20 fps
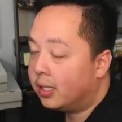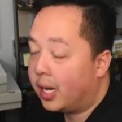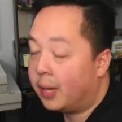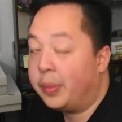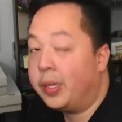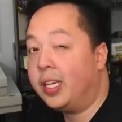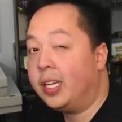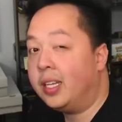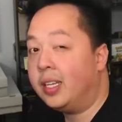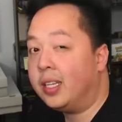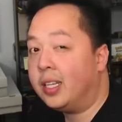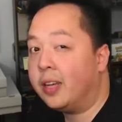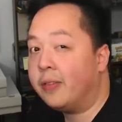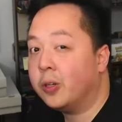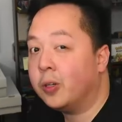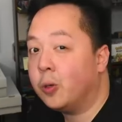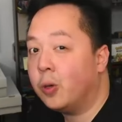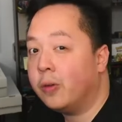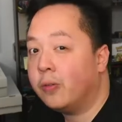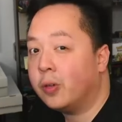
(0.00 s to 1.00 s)
I mean, if
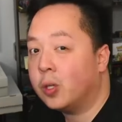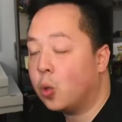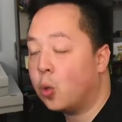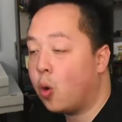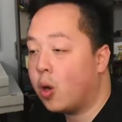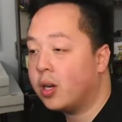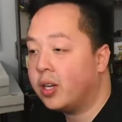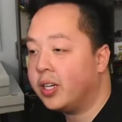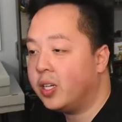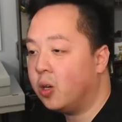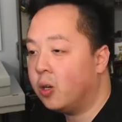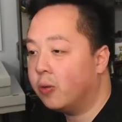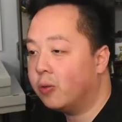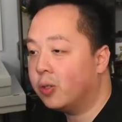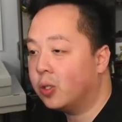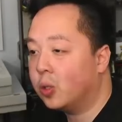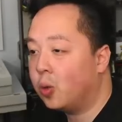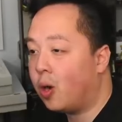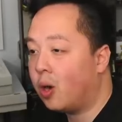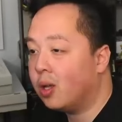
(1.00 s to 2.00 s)
you're going for quantity
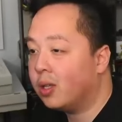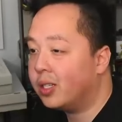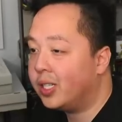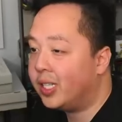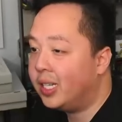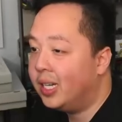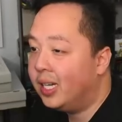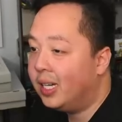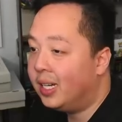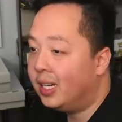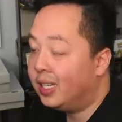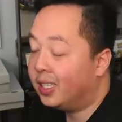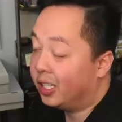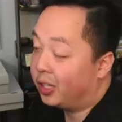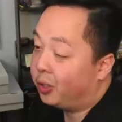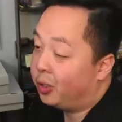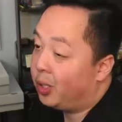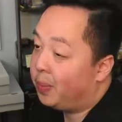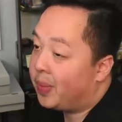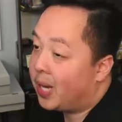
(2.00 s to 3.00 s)
over quality, the
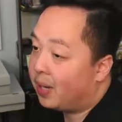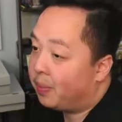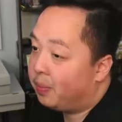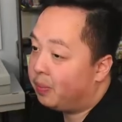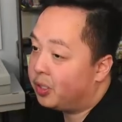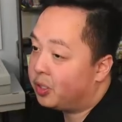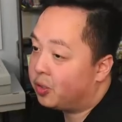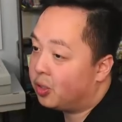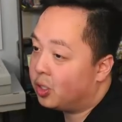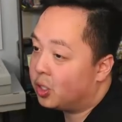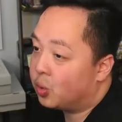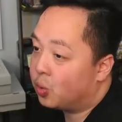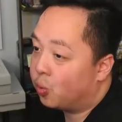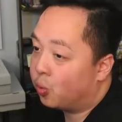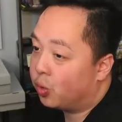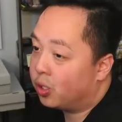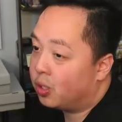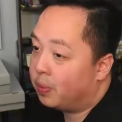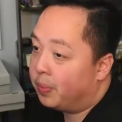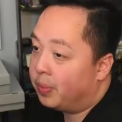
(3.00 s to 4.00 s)
three pack blisters
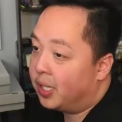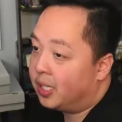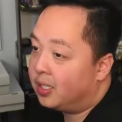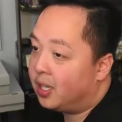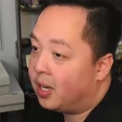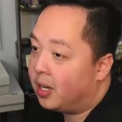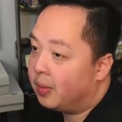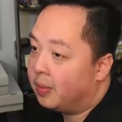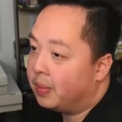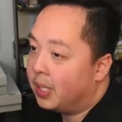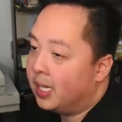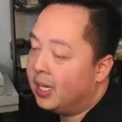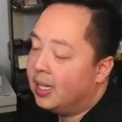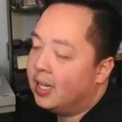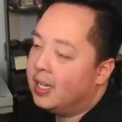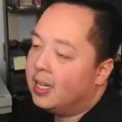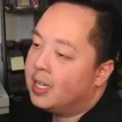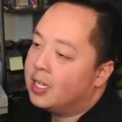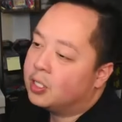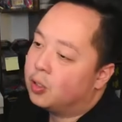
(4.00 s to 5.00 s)
were the big dub.
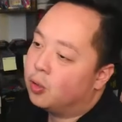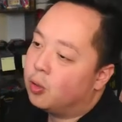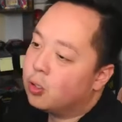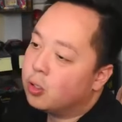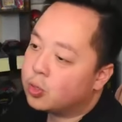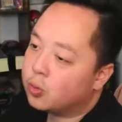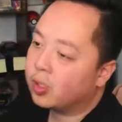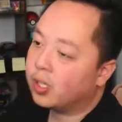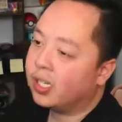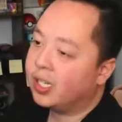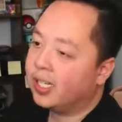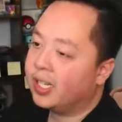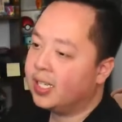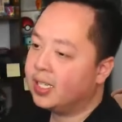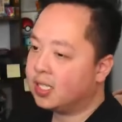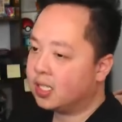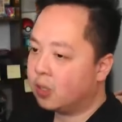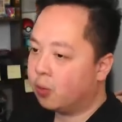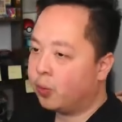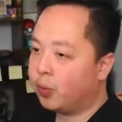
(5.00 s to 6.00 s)
So those were our
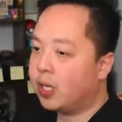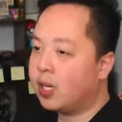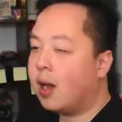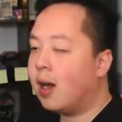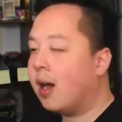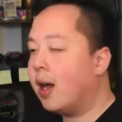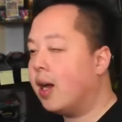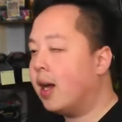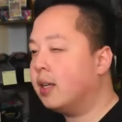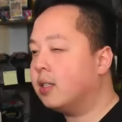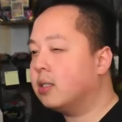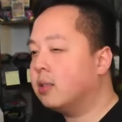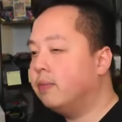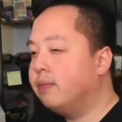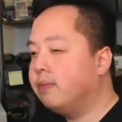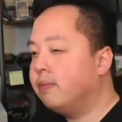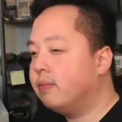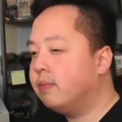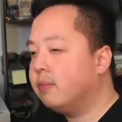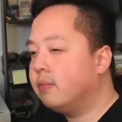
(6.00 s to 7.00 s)
hits. We got
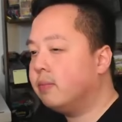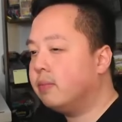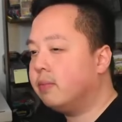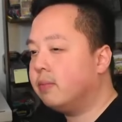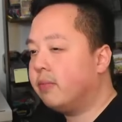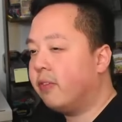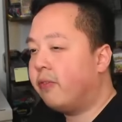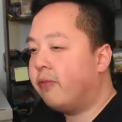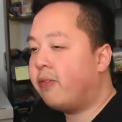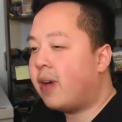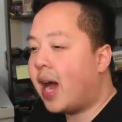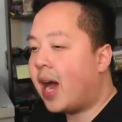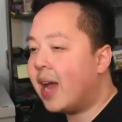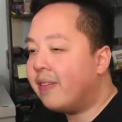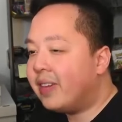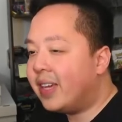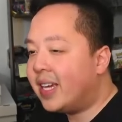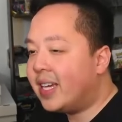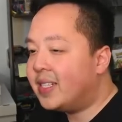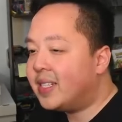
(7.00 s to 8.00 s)

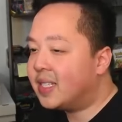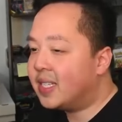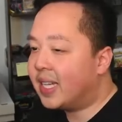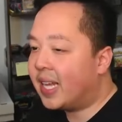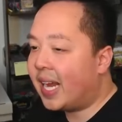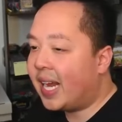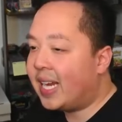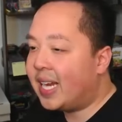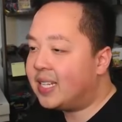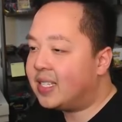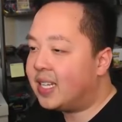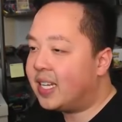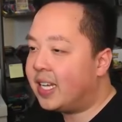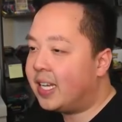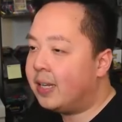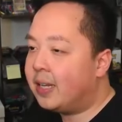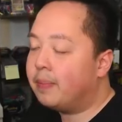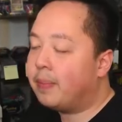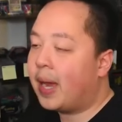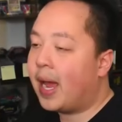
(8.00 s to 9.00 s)
five hits and
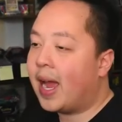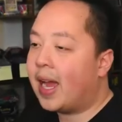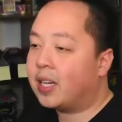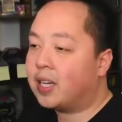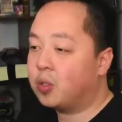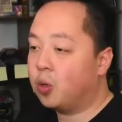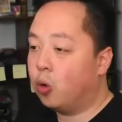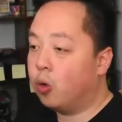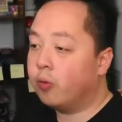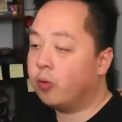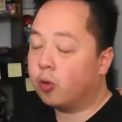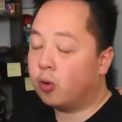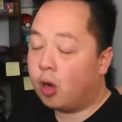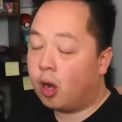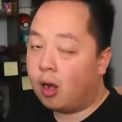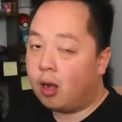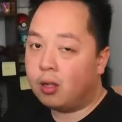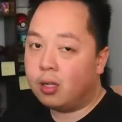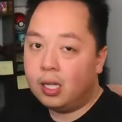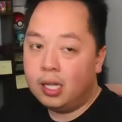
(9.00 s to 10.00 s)
18 packs
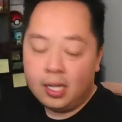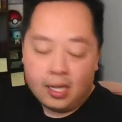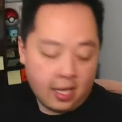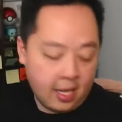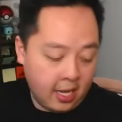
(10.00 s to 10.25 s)
overall.